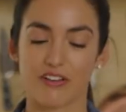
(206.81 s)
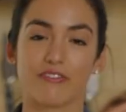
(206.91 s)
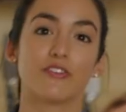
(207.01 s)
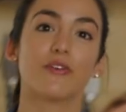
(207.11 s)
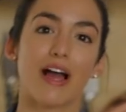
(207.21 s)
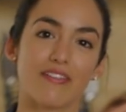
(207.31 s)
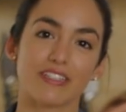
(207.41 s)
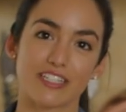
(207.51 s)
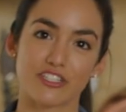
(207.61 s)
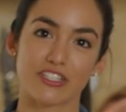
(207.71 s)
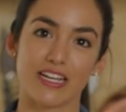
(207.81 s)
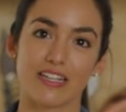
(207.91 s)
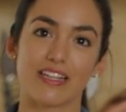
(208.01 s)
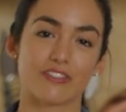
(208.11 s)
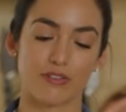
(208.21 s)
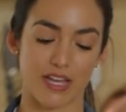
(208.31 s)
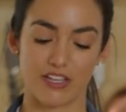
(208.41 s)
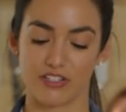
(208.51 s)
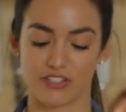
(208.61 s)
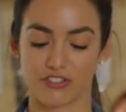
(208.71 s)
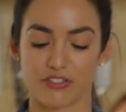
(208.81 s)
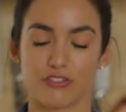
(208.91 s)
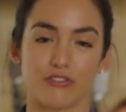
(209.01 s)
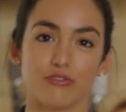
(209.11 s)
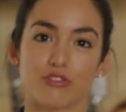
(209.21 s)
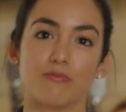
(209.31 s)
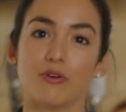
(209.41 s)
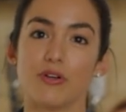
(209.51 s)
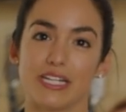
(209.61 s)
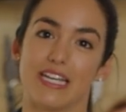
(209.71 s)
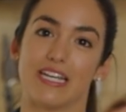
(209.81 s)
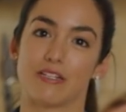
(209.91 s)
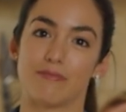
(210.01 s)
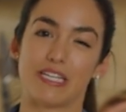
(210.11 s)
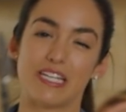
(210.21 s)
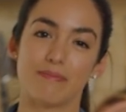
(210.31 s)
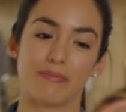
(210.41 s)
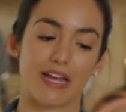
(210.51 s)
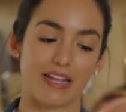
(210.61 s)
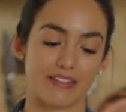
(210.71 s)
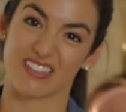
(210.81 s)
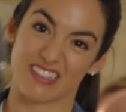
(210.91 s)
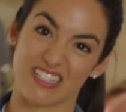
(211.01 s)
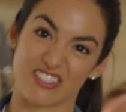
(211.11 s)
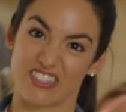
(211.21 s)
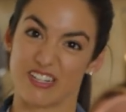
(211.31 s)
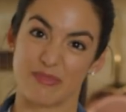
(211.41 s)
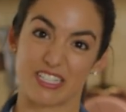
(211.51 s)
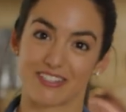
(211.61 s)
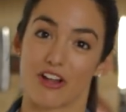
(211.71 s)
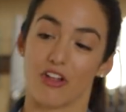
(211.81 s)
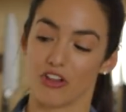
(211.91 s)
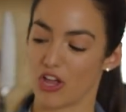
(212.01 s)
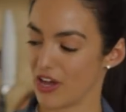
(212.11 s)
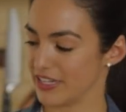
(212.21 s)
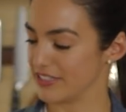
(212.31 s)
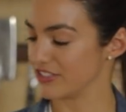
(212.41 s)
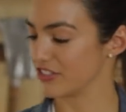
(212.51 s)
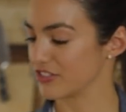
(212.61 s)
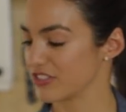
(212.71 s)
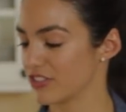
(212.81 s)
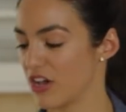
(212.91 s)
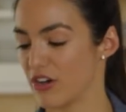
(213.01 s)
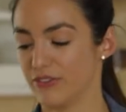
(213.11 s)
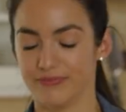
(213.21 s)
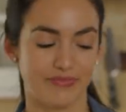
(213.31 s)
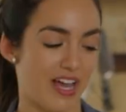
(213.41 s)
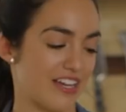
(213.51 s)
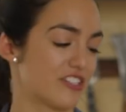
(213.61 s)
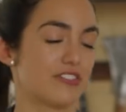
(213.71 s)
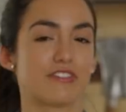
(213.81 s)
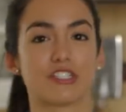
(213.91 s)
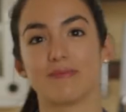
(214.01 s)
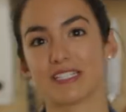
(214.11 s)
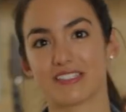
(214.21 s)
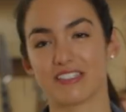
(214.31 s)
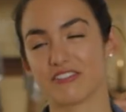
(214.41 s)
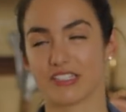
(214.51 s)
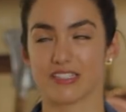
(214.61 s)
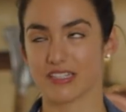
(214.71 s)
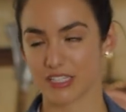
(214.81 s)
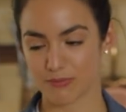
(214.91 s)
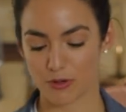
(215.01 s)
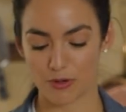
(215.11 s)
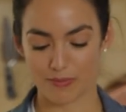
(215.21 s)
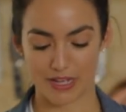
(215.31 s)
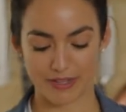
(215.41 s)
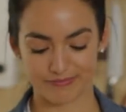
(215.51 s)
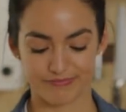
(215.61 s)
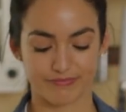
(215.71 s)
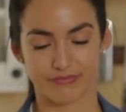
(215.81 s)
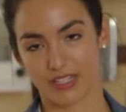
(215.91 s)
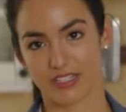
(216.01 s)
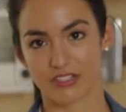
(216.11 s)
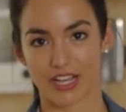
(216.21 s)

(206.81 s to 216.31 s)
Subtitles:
So if you don't have a KitchenAid, that's okay. You can just use your bowl and hand beat, but the KitchenAid makes it a lot easier. So I should have just mixed the ingredients in this bowl, but it's